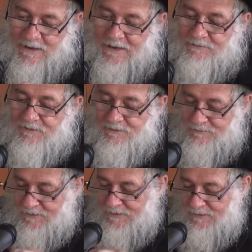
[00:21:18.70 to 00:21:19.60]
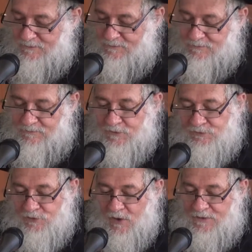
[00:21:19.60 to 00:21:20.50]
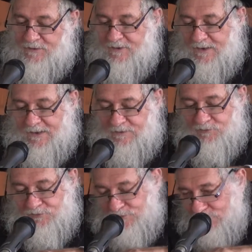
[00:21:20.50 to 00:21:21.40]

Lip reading: And the Nisoyin is